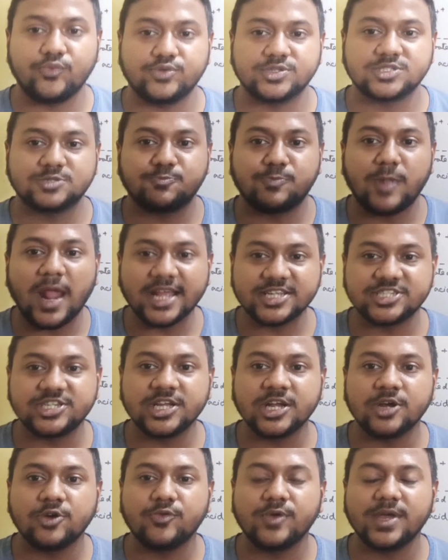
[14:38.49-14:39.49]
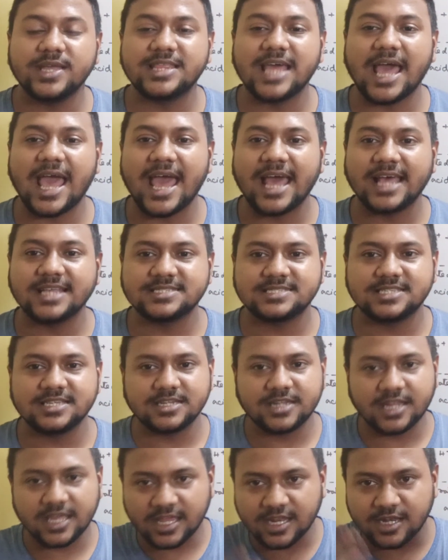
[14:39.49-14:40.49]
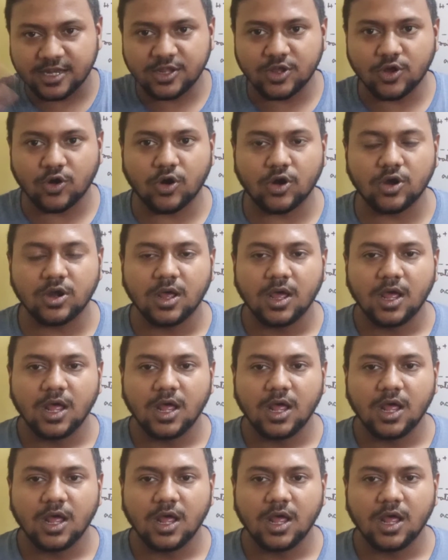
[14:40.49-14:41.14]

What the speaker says: splashing away the acid in your